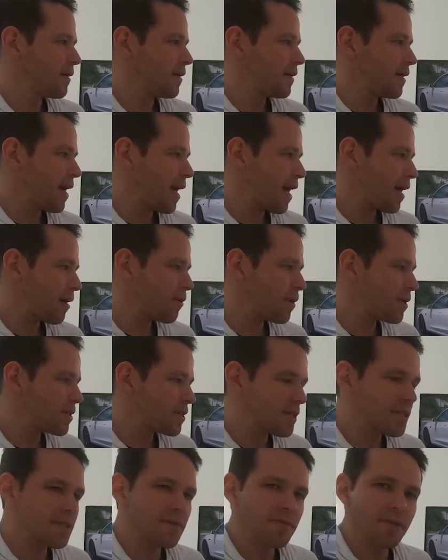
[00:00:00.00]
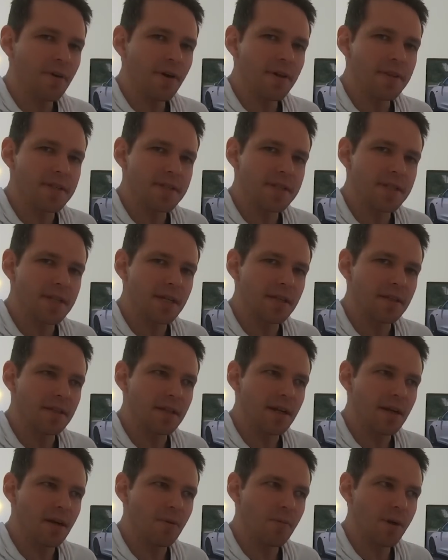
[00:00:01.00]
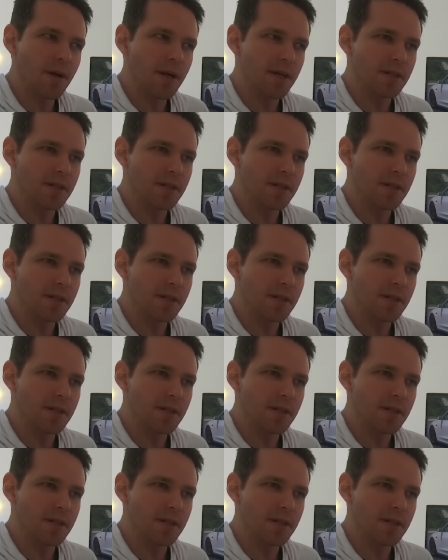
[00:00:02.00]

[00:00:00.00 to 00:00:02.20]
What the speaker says: how do I justify this thing that I won't